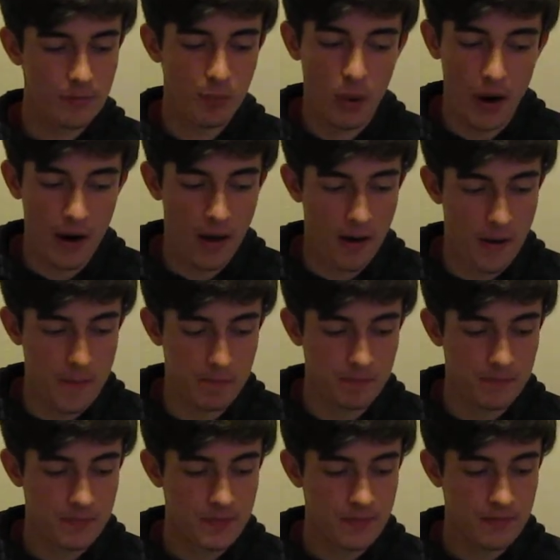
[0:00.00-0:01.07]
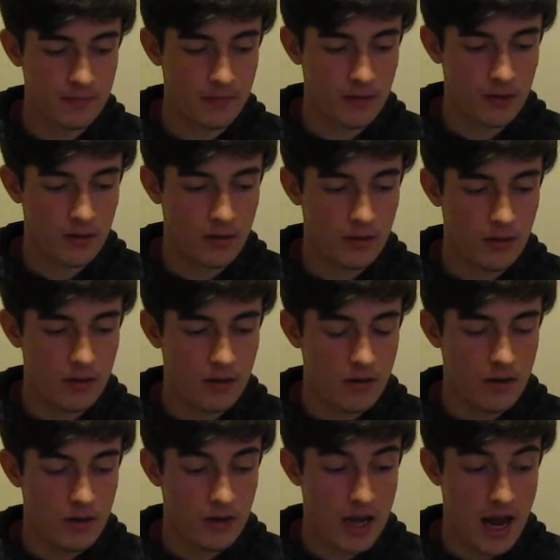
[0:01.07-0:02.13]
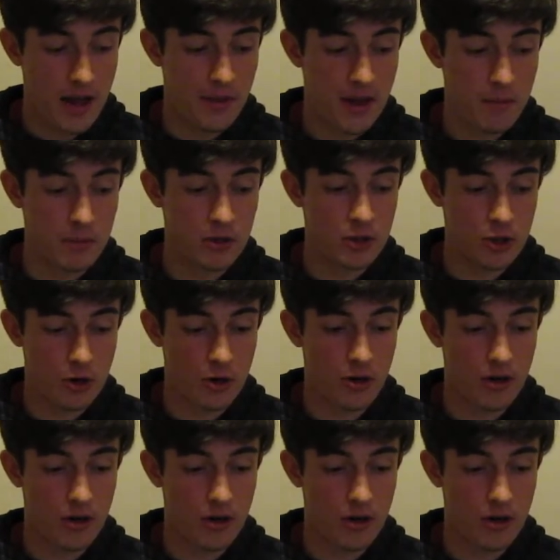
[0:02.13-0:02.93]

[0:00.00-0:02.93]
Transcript: But, yeah, they mature